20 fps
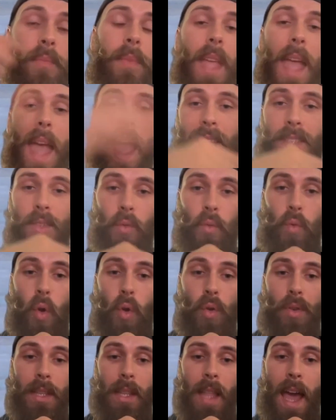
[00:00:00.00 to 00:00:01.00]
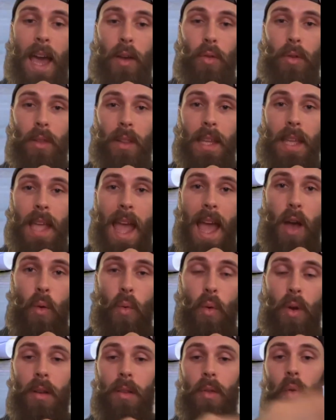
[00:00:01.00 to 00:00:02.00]
as it rolls laterally
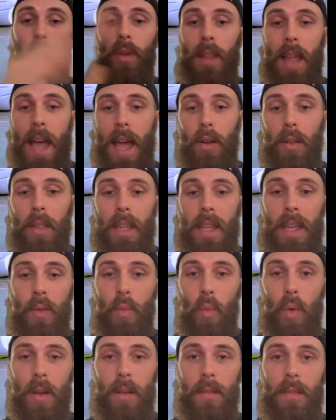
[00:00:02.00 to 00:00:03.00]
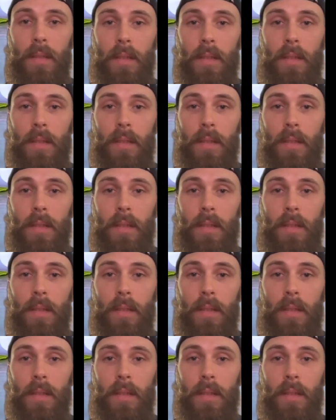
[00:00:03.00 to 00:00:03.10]
outward or laterally inward.